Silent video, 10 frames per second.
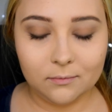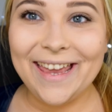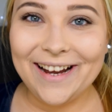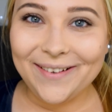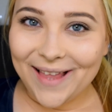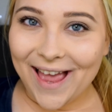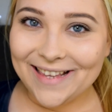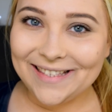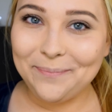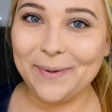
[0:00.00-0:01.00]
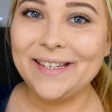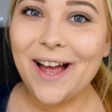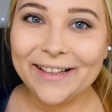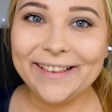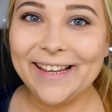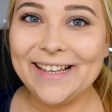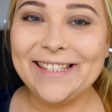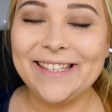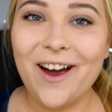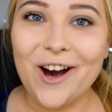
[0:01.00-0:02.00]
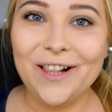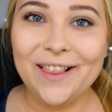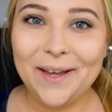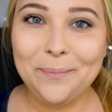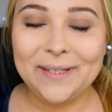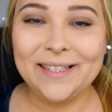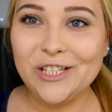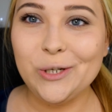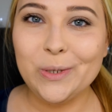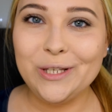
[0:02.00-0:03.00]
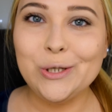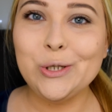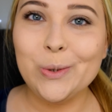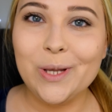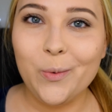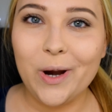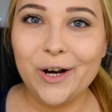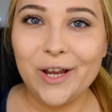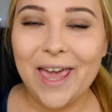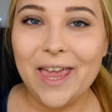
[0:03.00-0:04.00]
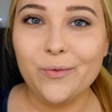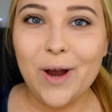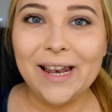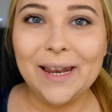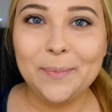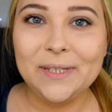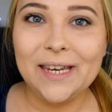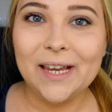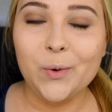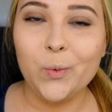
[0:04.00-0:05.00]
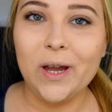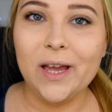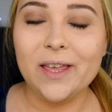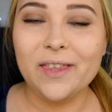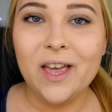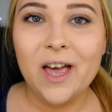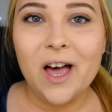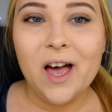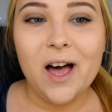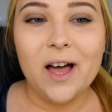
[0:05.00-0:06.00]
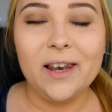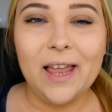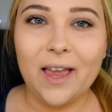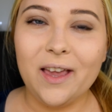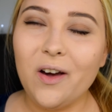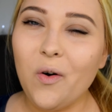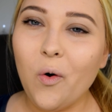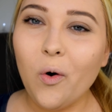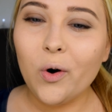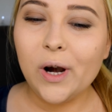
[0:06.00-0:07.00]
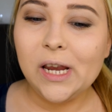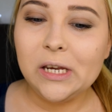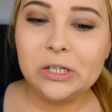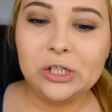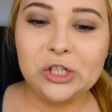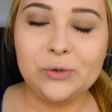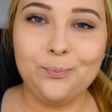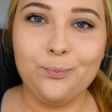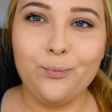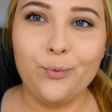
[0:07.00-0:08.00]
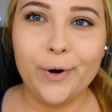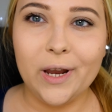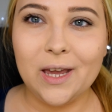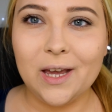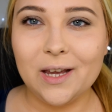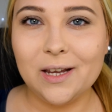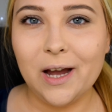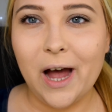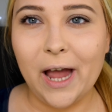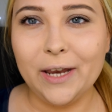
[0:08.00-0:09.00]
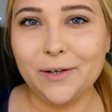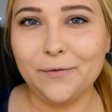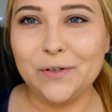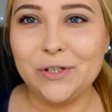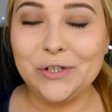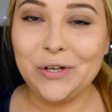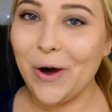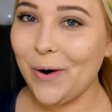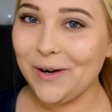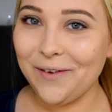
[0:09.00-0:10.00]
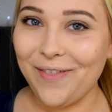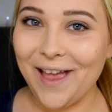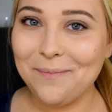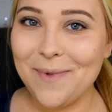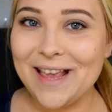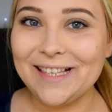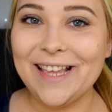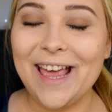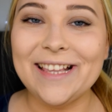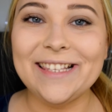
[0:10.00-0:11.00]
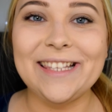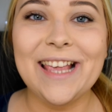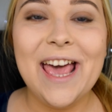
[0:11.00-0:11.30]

And now last but not least, our lips. She was usually wearing a red lipstick with a like orange brick kind of tone, if that makes sense.